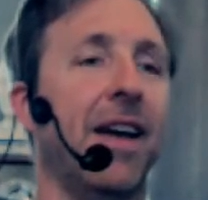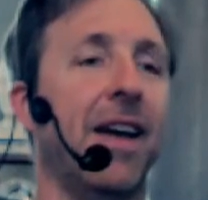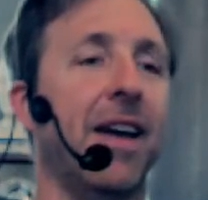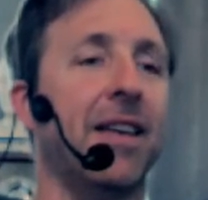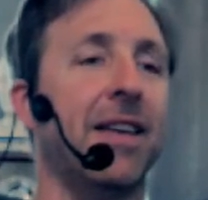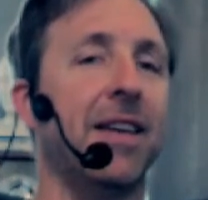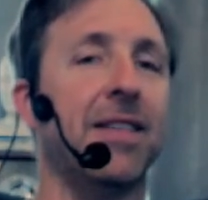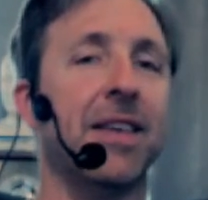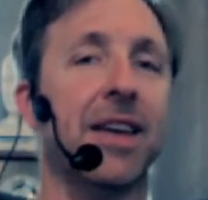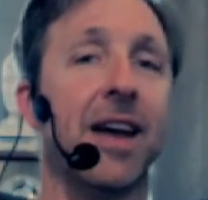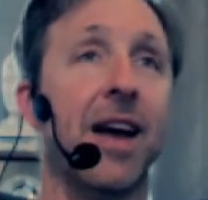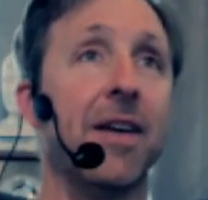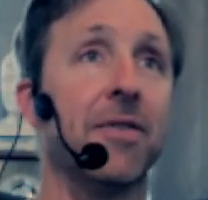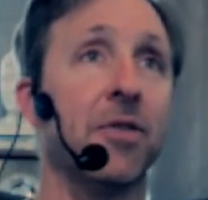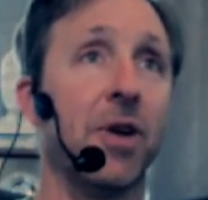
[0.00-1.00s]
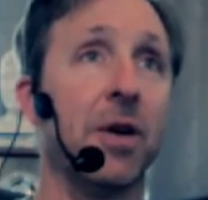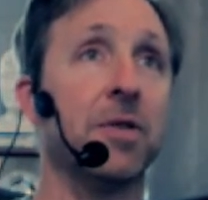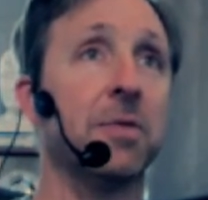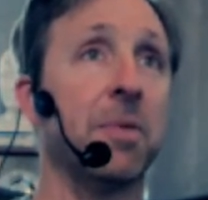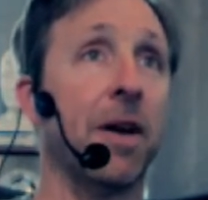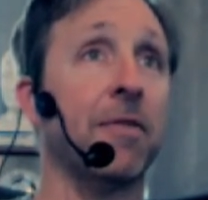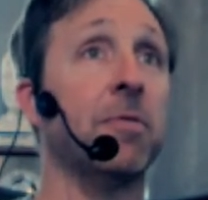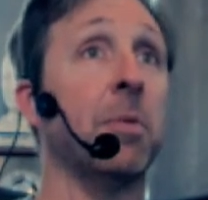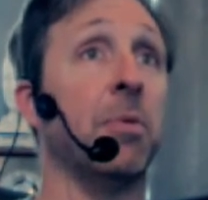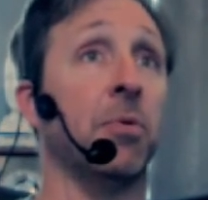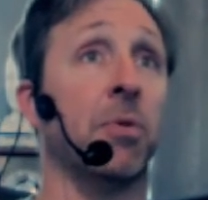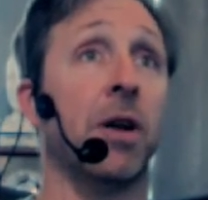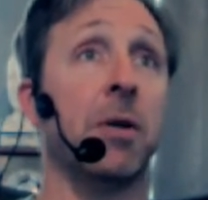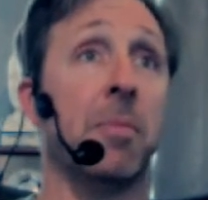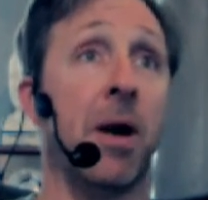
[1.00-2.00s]
And like, I have great respect for people
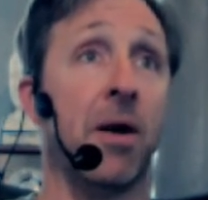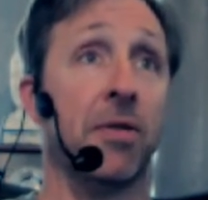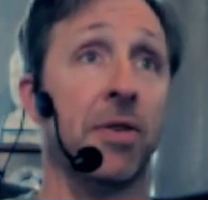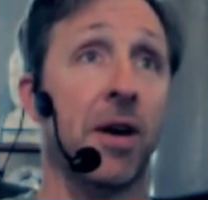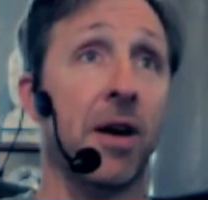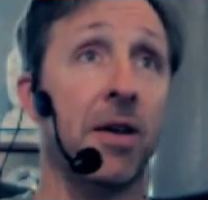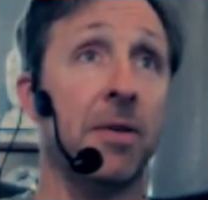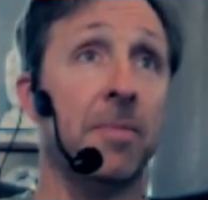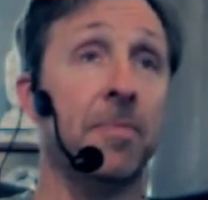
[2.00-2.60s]
who run a marathon.